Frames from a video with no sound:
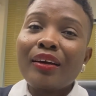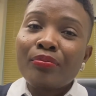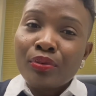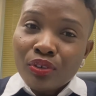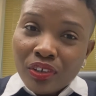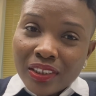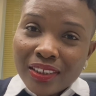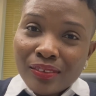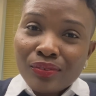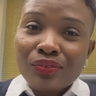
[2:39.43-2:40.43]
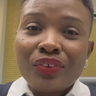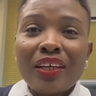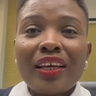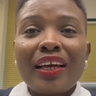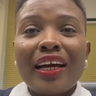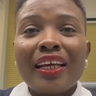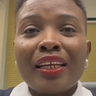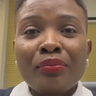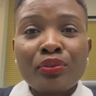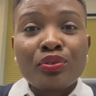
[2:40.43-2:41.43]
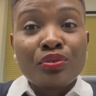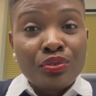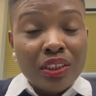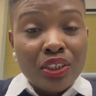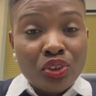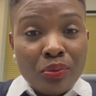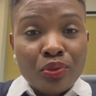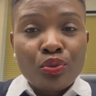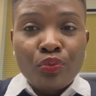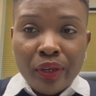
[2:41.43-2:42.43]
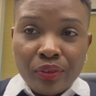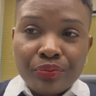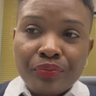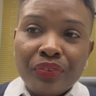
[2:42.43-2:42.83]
productive, and able to do their jobs well.